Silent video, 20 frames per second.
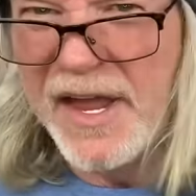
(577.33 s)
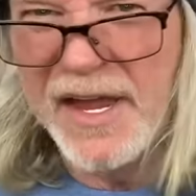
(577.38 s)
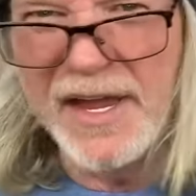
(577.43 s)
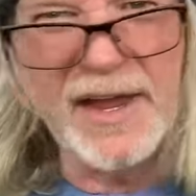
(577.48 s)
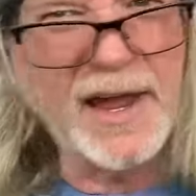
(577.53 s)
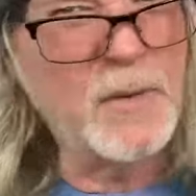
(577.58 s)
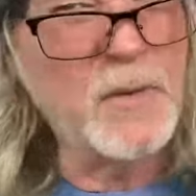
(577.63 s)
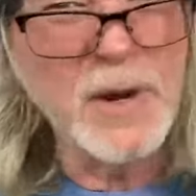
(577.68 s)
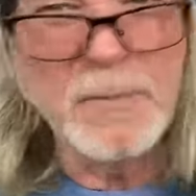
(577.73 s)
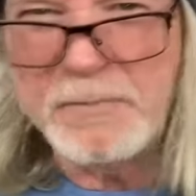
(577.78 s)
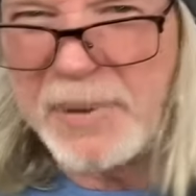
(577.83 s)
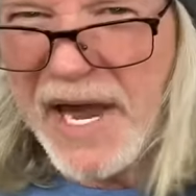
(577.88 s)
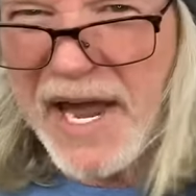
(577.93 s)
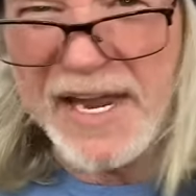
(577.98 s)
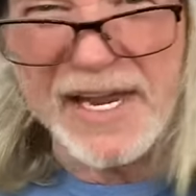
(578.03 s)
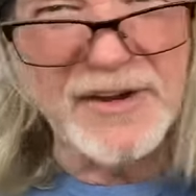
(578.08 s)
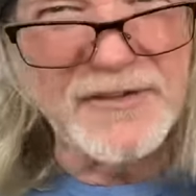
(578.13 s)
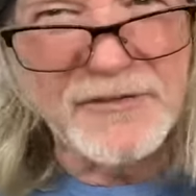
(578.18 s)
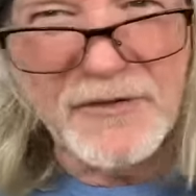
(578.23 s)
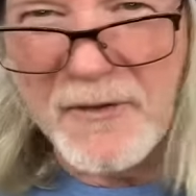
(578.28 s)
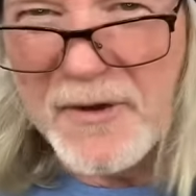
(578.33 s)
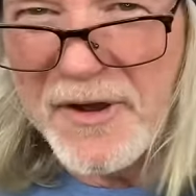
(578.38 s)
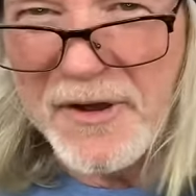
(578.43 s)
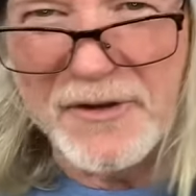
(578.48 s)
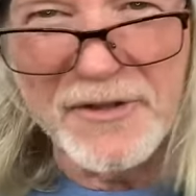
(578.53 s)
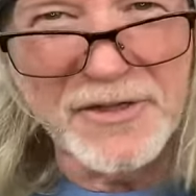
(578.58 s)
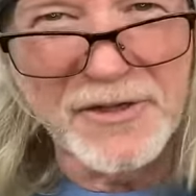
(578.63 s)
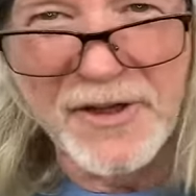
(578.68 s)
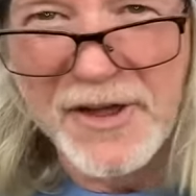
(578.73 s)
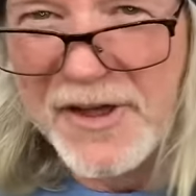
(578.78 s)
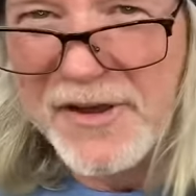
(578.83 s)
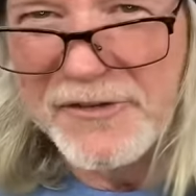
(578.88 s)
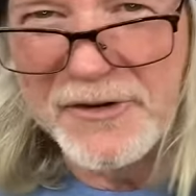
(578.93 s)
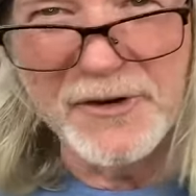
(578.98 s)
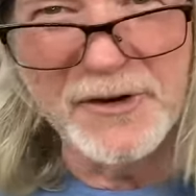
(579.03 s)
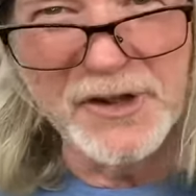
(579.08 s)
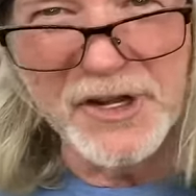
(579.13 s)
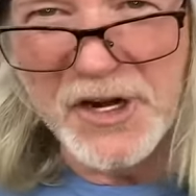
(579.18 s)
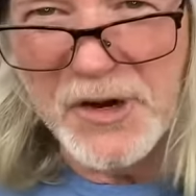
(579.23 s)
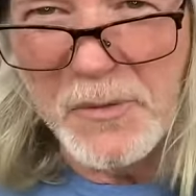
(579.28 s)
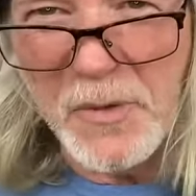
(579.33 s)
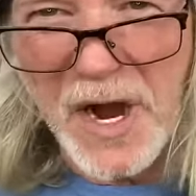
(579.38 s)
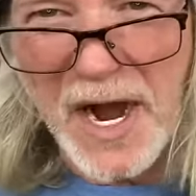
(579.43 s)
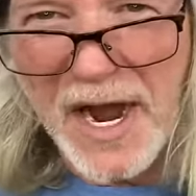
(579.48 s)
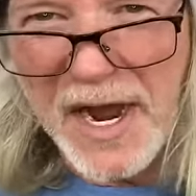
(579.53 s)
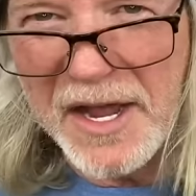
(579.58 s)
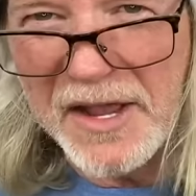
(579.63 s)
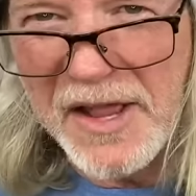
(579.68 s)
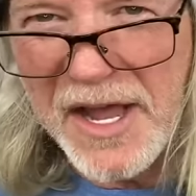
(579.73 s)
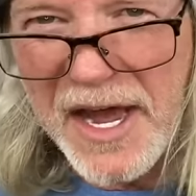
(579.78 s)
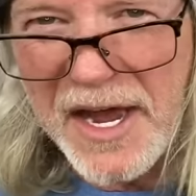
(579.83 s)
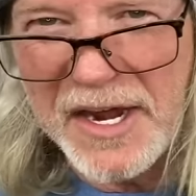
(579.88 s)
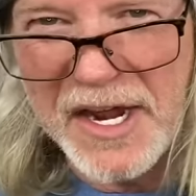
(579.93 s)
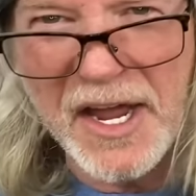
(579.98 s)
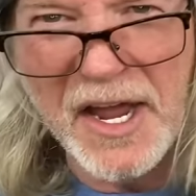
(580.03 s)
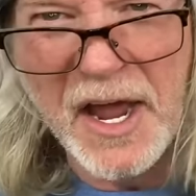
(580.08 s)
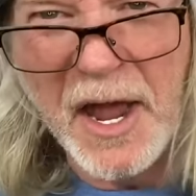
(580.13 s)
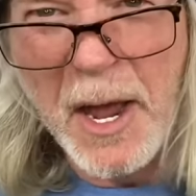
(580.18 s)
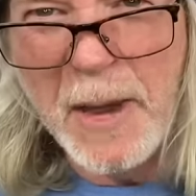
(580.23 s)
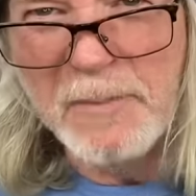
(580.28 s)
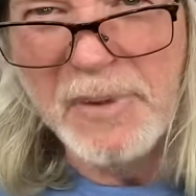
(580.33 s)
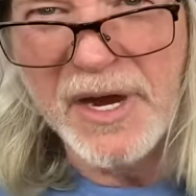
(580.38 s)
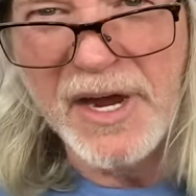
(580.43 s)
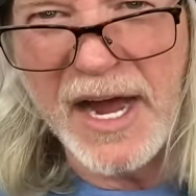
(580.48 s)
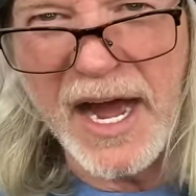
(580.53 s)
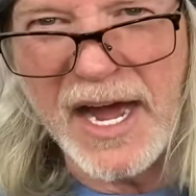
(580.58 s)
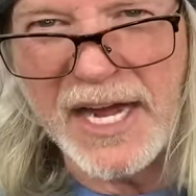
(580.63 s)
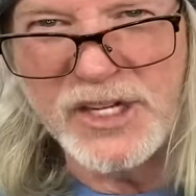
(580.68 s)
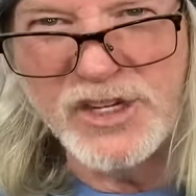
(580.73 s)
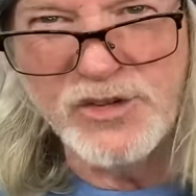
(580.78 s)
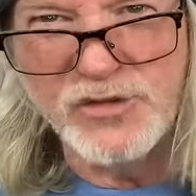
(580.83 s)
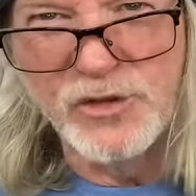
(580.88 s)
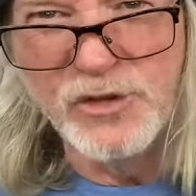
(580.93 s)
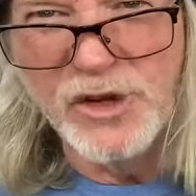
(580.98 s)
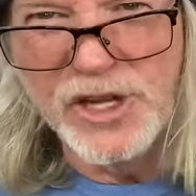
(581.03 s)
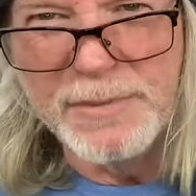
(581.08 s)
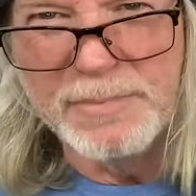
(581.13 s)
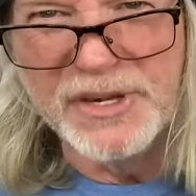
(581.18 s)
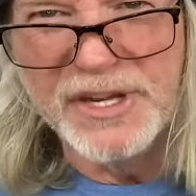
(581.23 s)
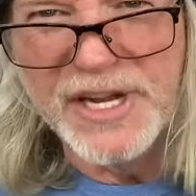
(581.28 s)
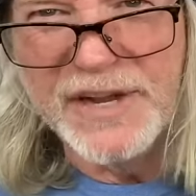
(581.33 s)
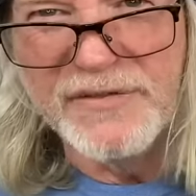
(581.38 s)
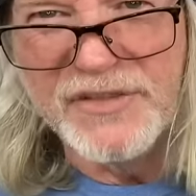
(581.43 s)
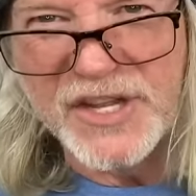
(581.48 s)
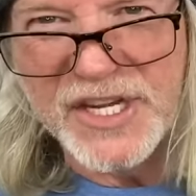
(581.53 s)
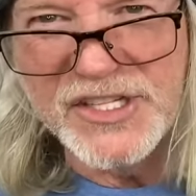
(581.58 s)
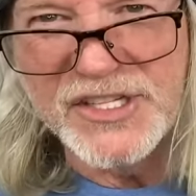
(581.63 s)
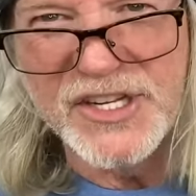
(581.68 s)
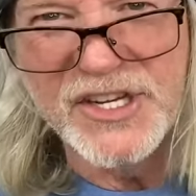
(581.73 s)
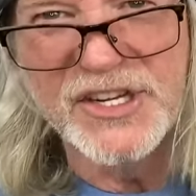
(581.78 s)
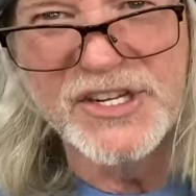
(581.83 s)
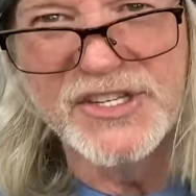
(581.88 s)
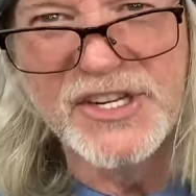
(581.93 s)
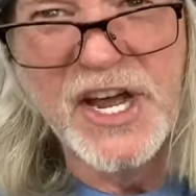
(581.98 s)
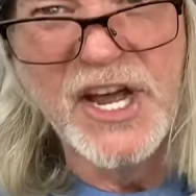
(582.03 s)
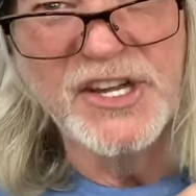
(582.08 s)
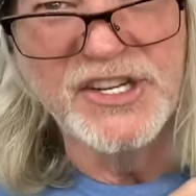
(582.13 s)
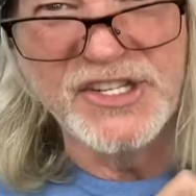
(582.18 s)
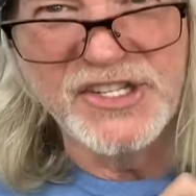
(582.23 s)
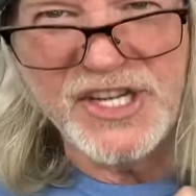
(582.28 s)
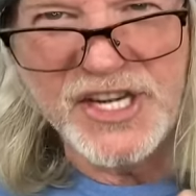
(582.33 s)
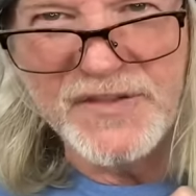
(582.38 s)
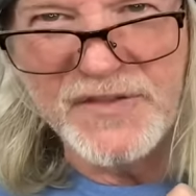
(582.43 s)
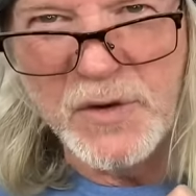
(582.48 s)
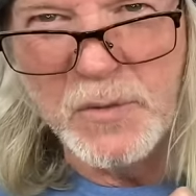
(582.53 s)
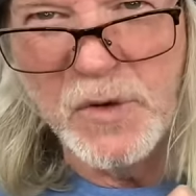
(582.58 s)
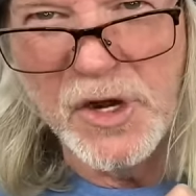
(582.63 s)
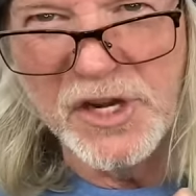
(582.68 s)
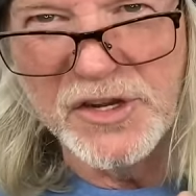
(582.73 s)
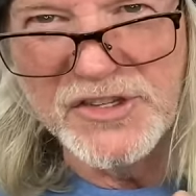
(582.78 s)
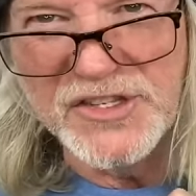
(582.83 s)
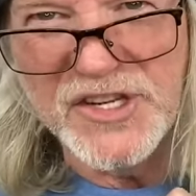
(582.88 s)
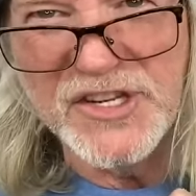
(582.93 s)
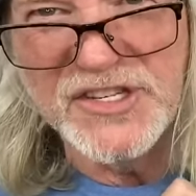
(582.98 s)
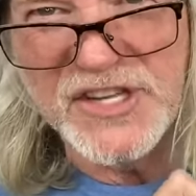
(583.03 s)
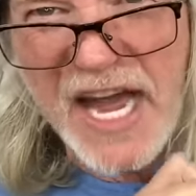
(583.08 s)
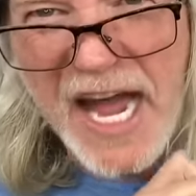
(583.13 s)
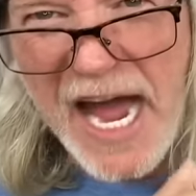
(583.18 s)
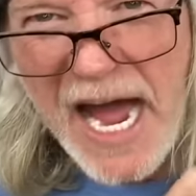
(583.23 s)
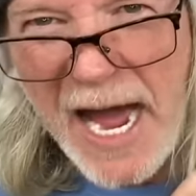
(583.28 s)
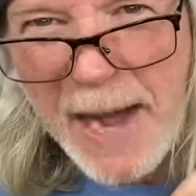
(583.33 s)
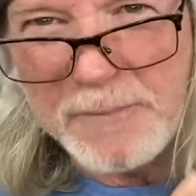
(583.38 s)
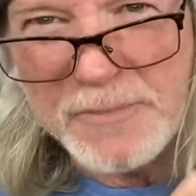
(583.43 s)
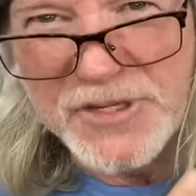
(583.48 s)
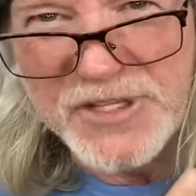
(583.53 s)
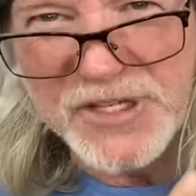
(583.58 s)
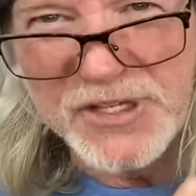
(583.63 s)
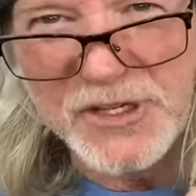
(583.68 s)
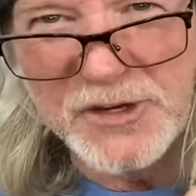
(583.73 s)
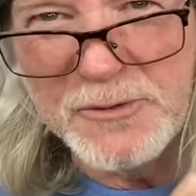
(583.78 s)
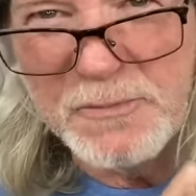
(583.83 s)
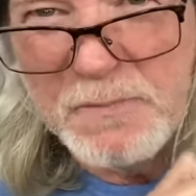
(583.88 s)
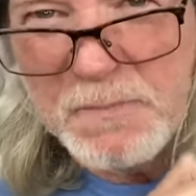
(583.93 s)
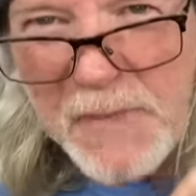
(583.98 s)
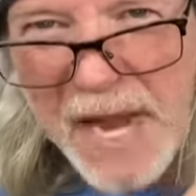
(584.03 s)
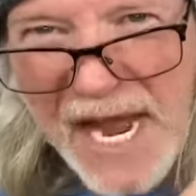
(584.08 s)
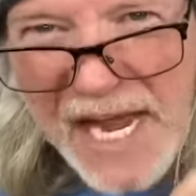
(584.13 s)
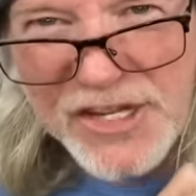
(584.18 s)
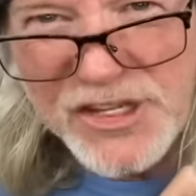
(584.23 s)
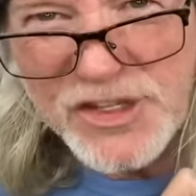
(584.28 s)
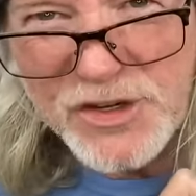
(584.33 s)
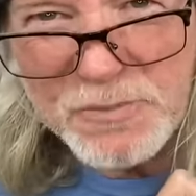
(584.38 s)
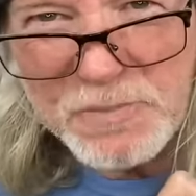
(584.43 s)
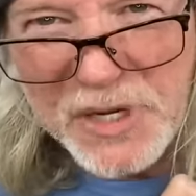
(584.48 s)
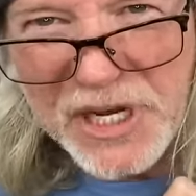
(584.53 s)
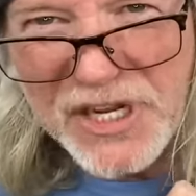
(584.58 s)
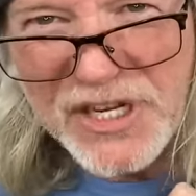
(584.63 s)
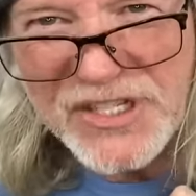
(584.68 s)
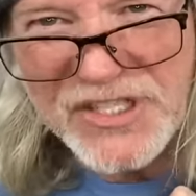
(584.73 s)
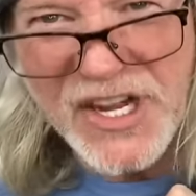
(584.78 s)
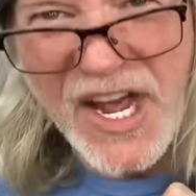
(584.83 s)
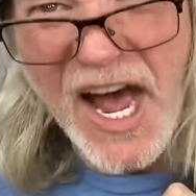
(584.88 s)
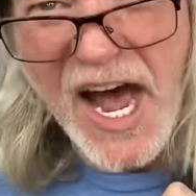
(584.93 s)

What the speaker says: I went back and forth for a little while on it, but I truly believe this is Stephen Wilson's absolute masterpiece.